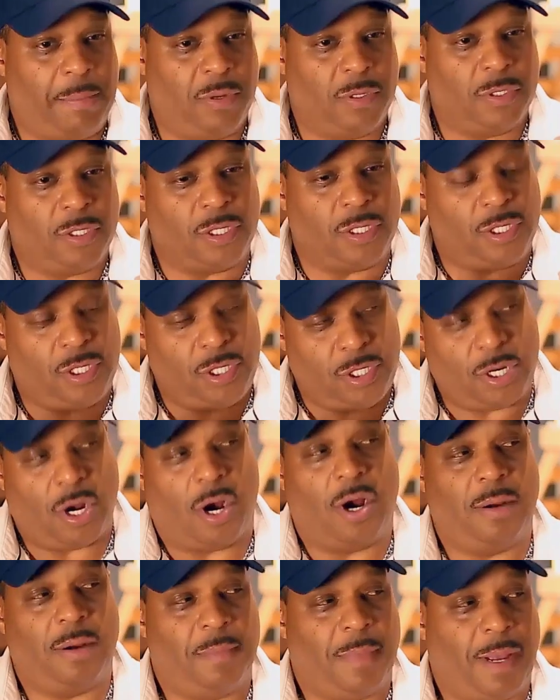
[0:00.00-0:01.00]
able to
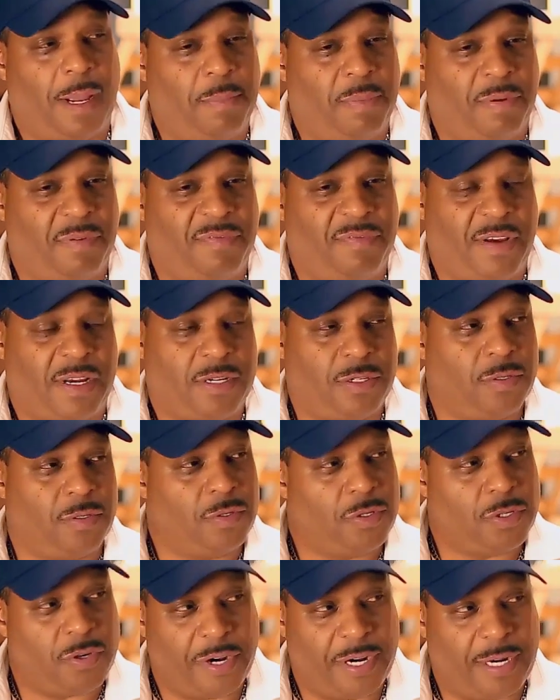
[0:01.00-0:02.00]
start my professional
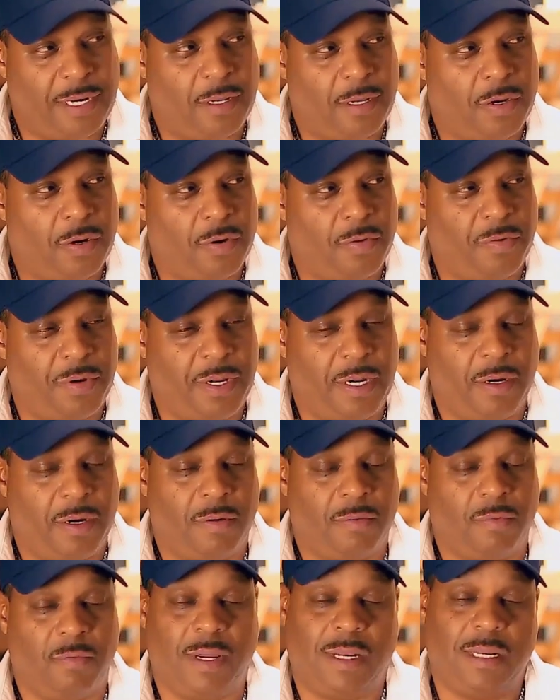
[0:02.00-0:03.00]
trading
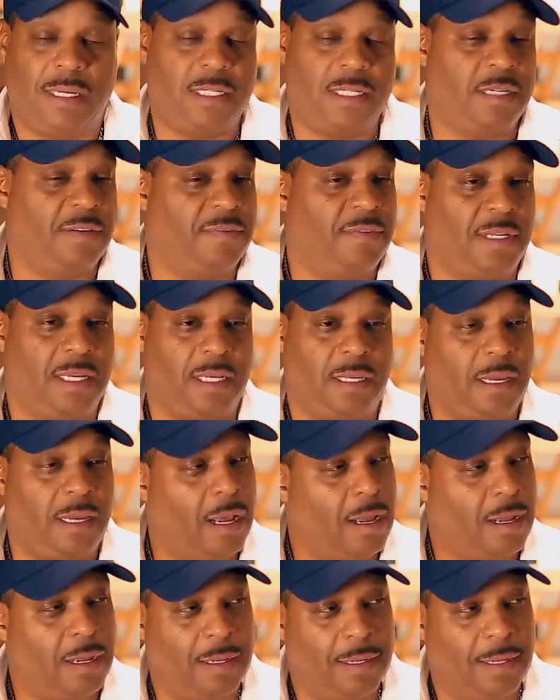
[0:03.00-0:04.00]
career relatively
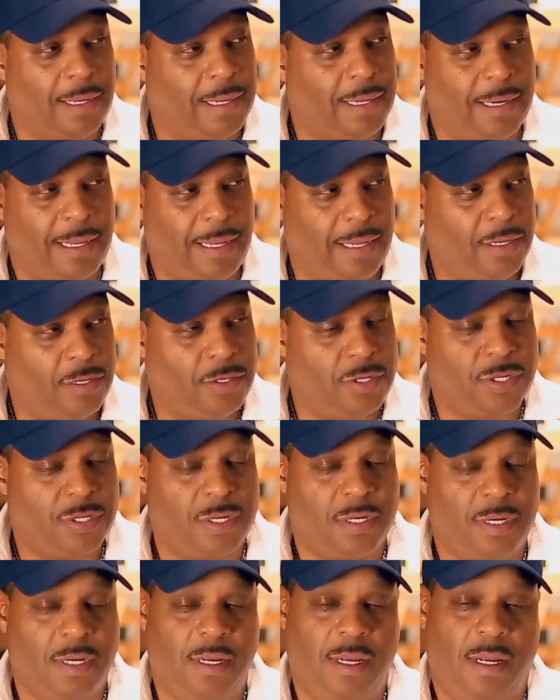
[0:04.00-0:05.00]
young in
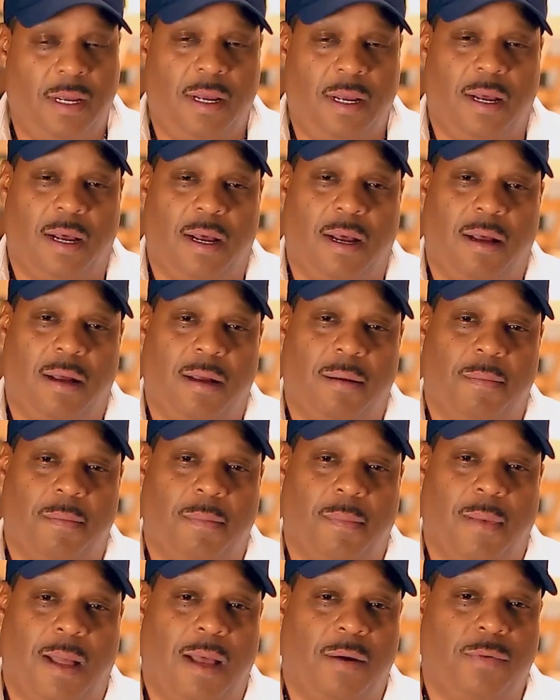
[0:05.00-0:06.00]
age.
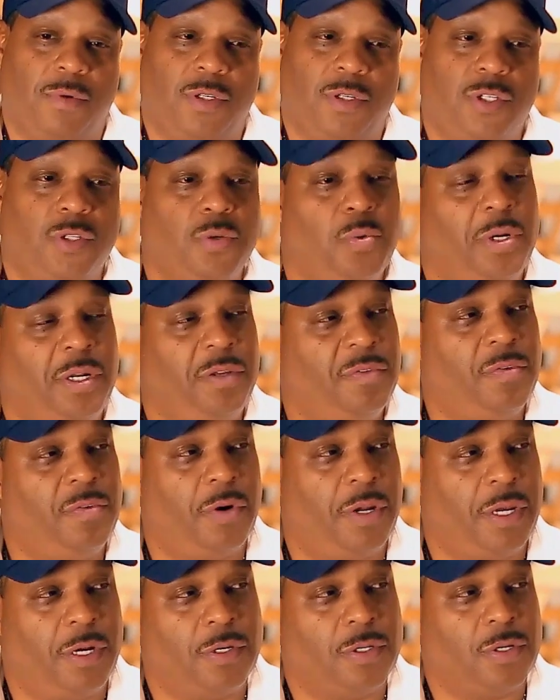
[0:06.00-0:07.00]
I was
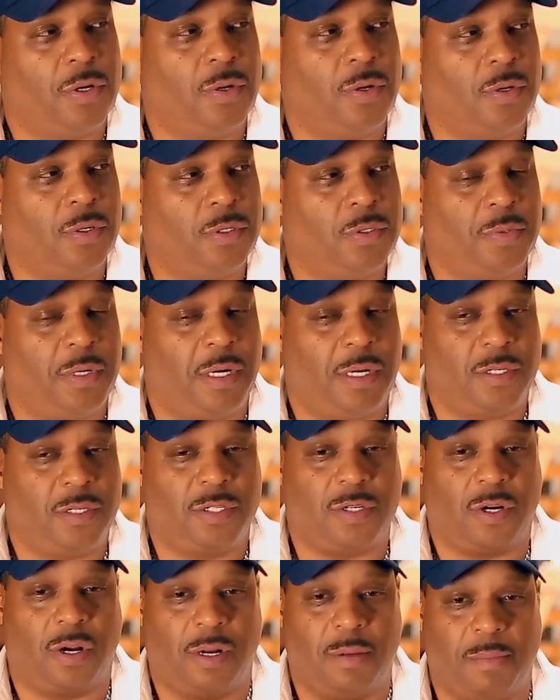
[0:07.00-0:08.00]
24 years old when I
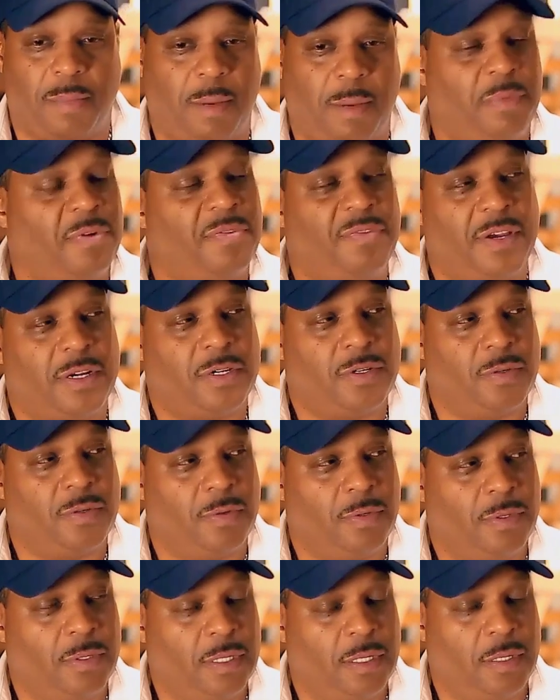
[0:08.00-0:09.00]
started my
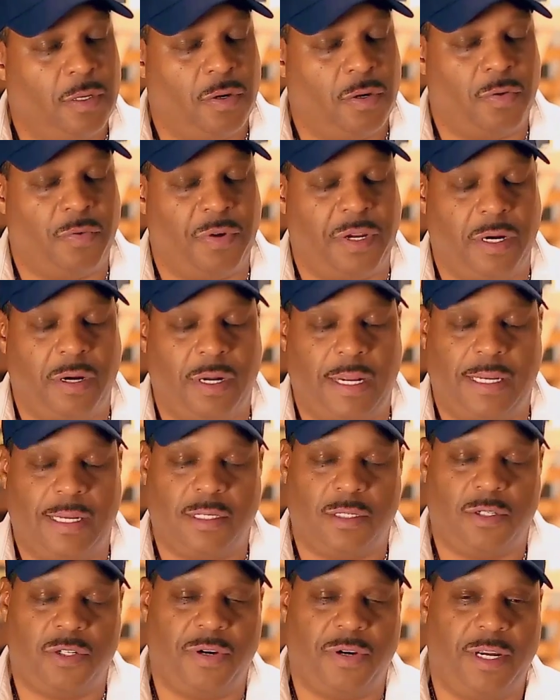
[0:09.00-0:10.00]
professional career
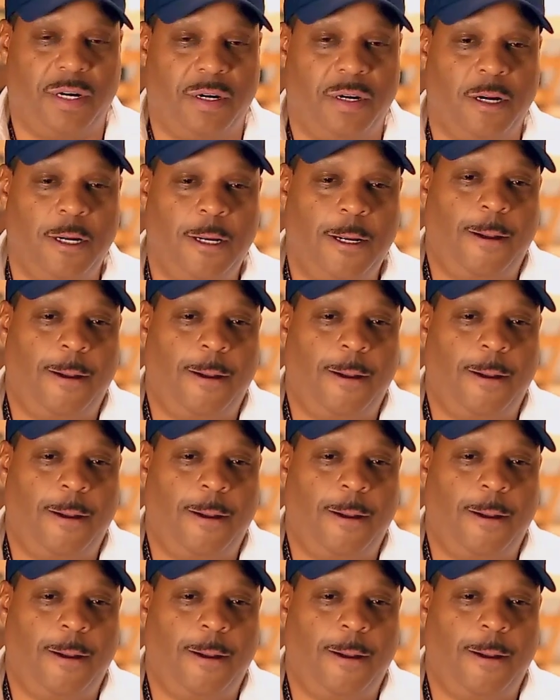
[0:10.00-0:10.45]
as a trader.